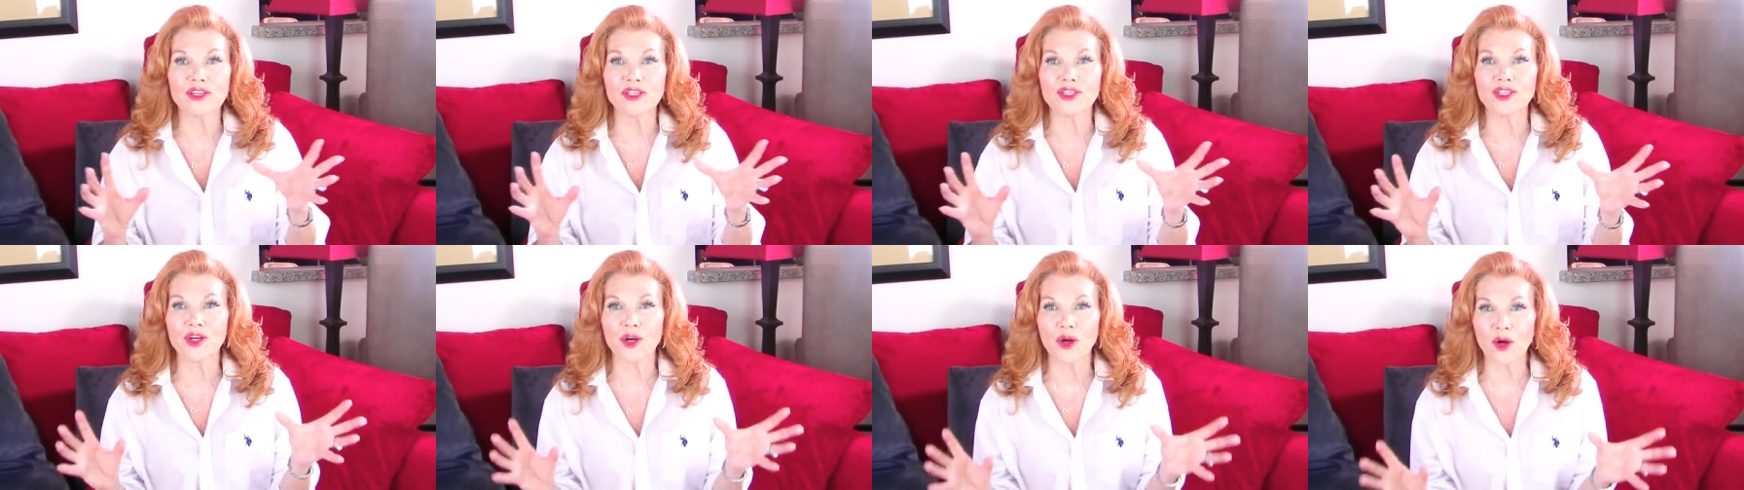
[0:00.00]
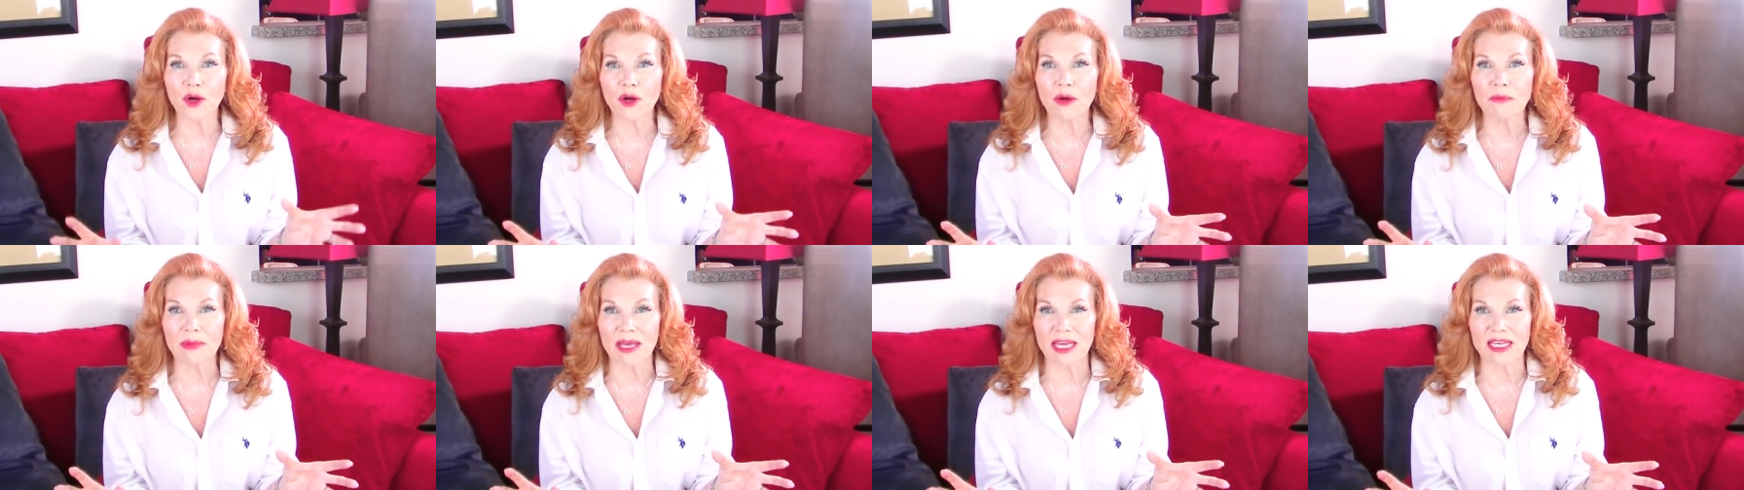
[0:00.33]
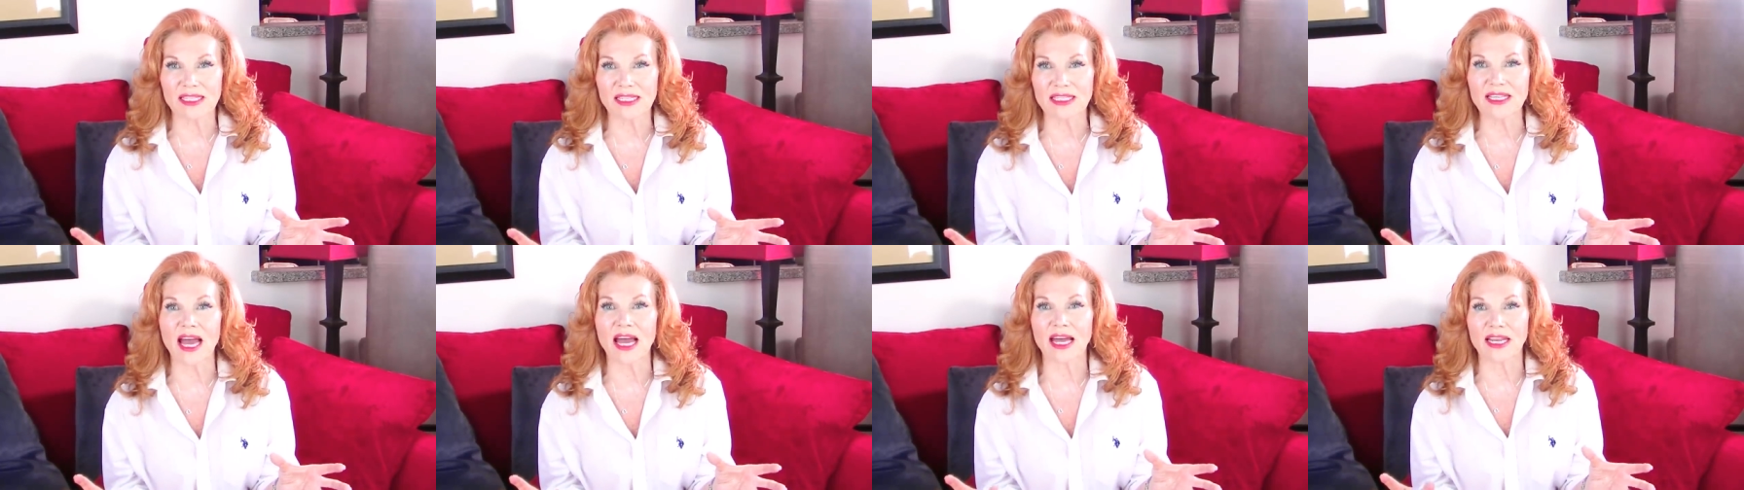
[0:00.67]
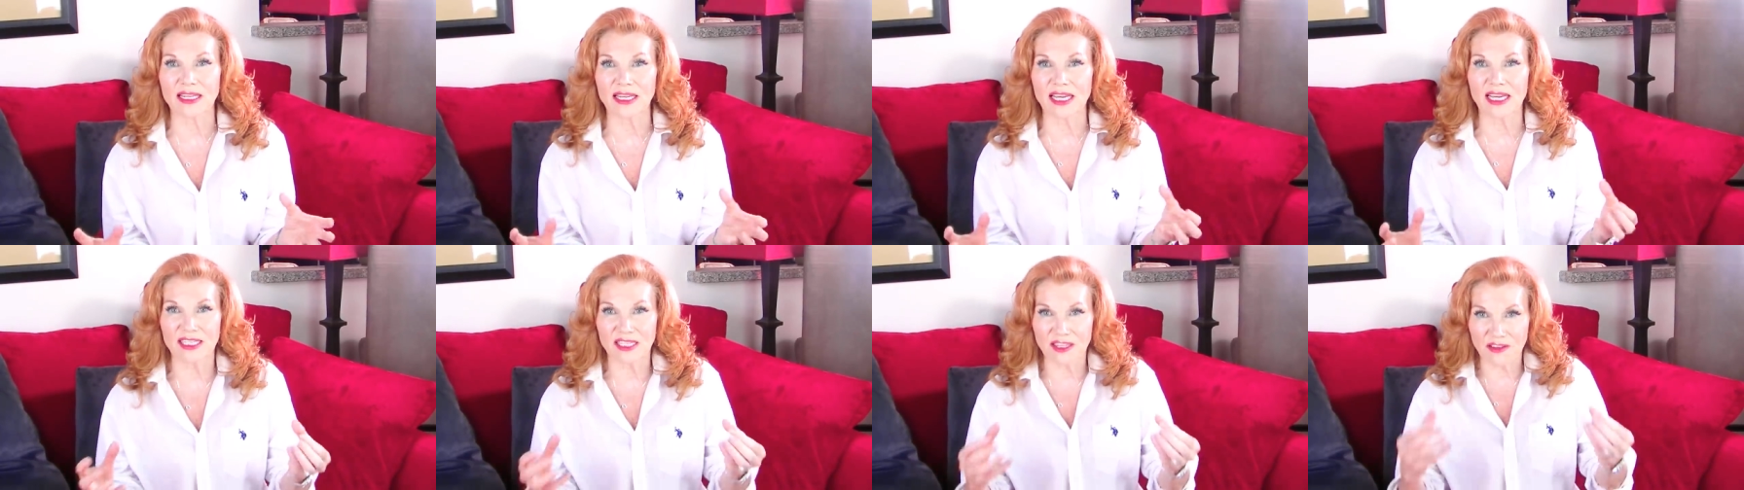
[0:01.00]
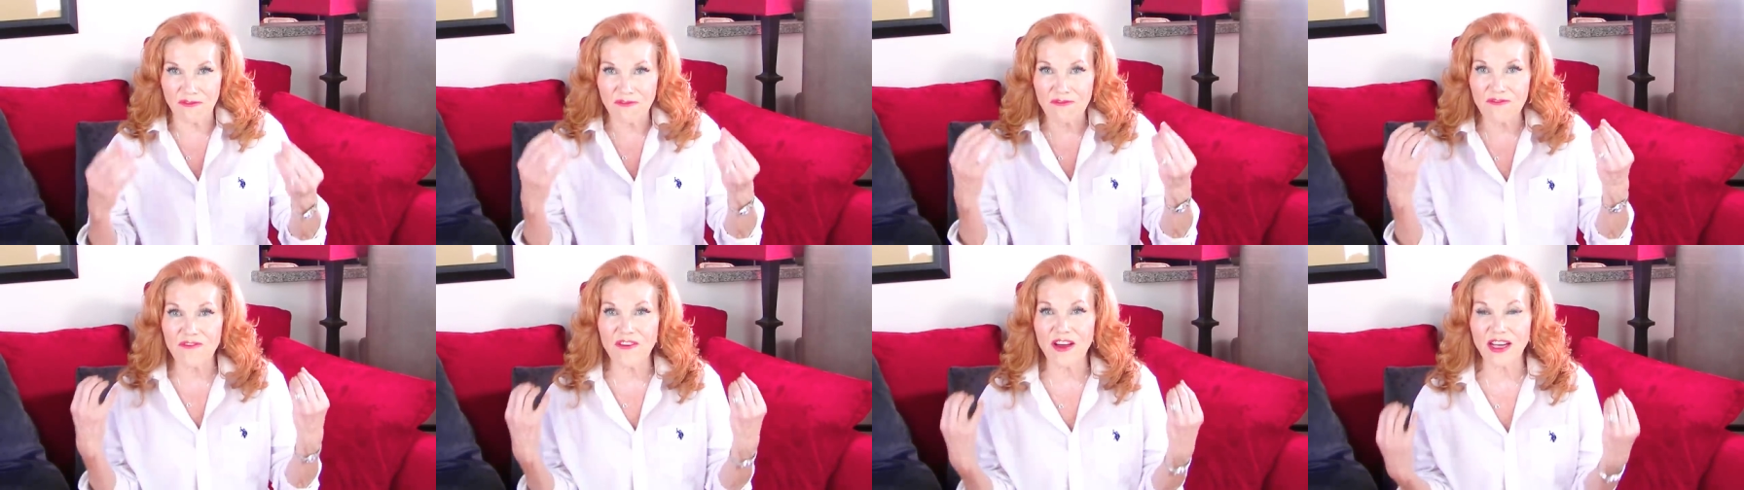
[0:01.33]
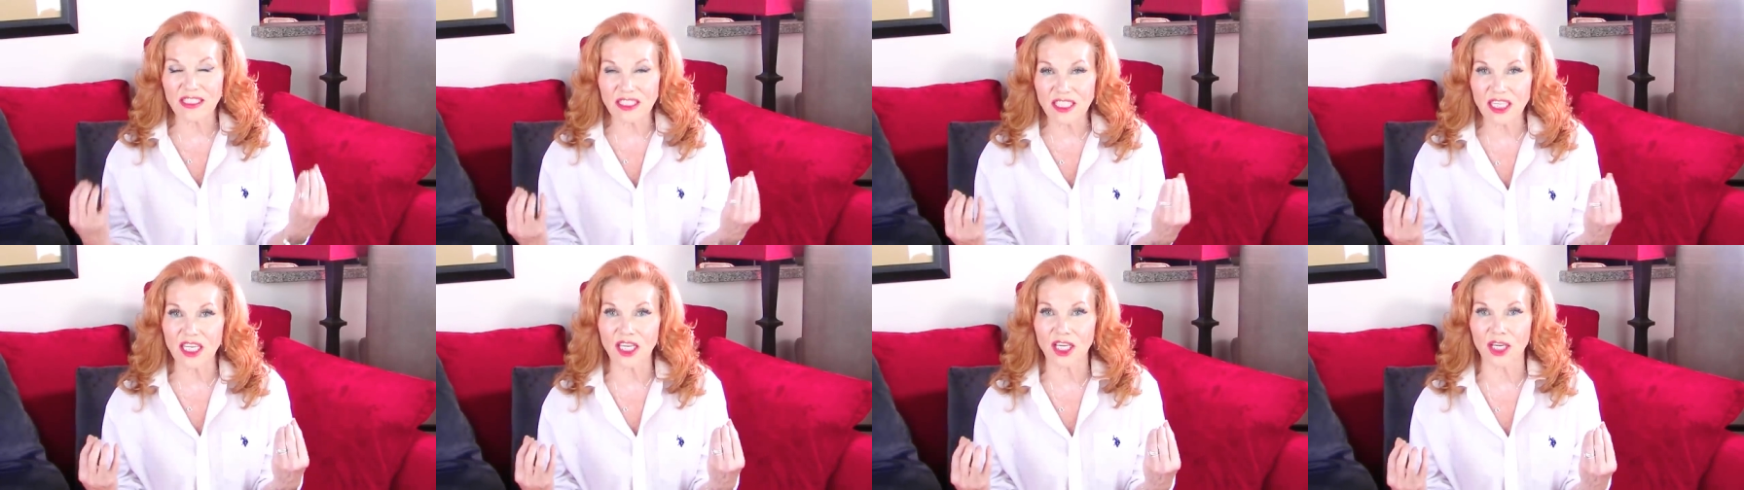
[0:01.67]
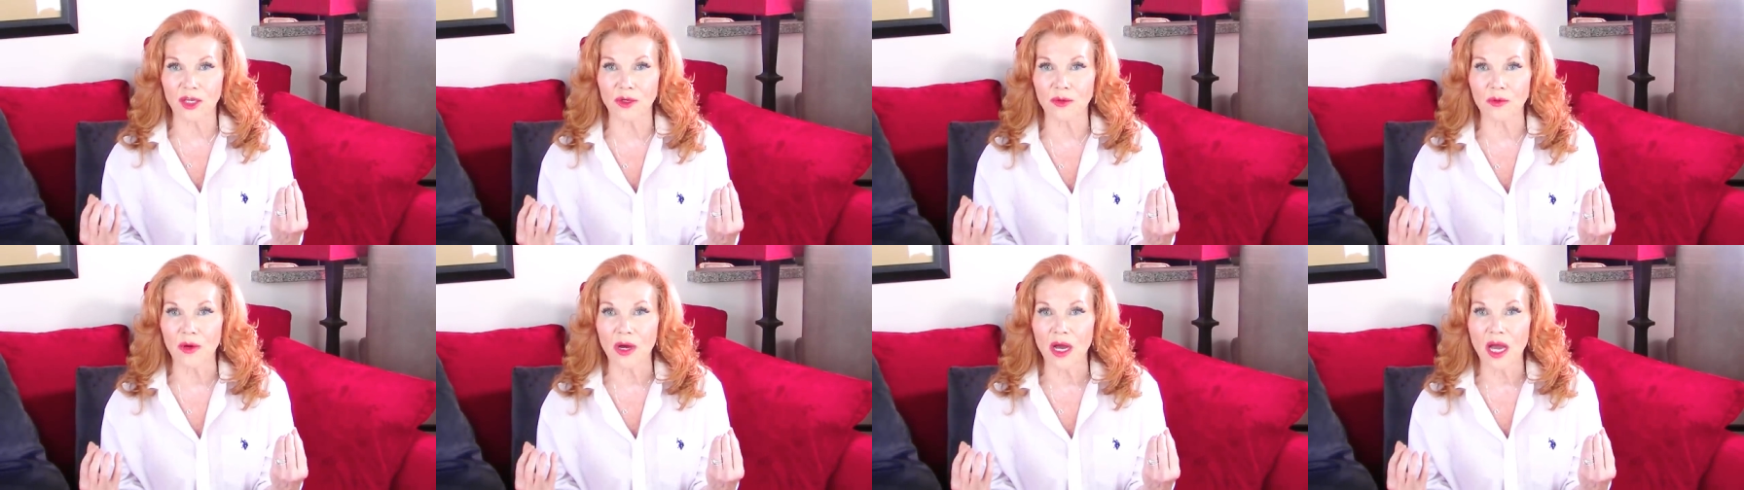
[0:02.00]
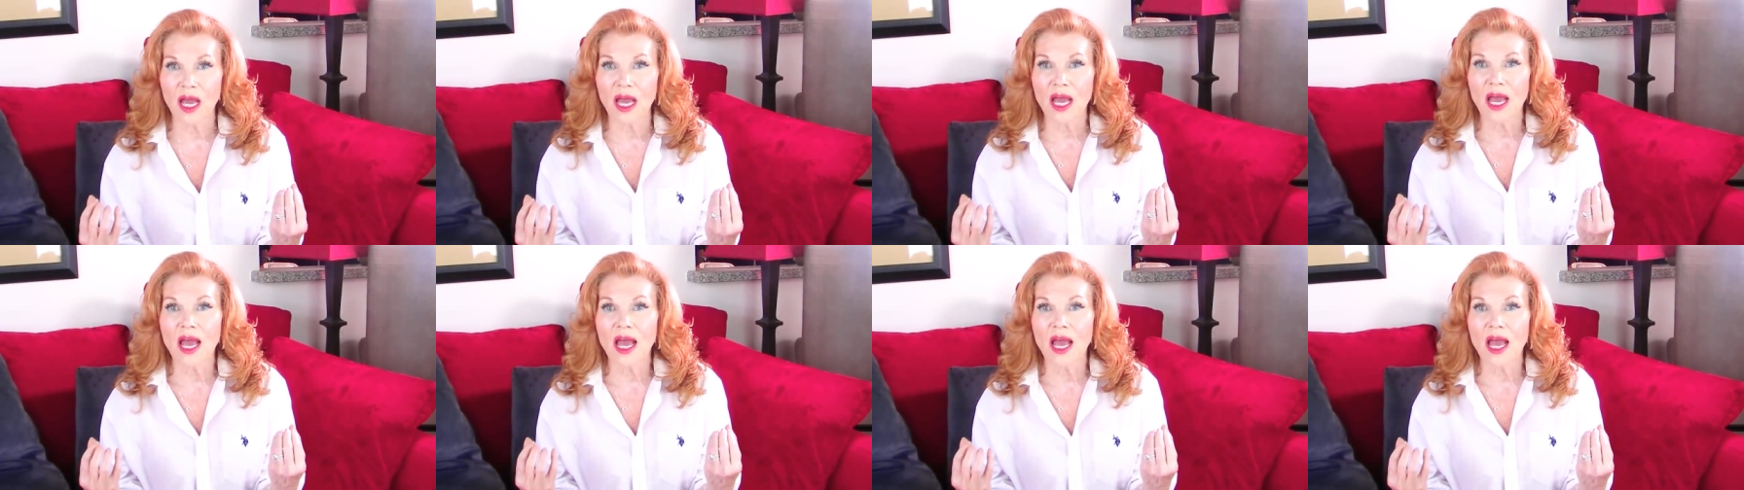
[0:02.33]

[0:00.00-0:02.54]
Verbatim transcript: the term is that is affecting you.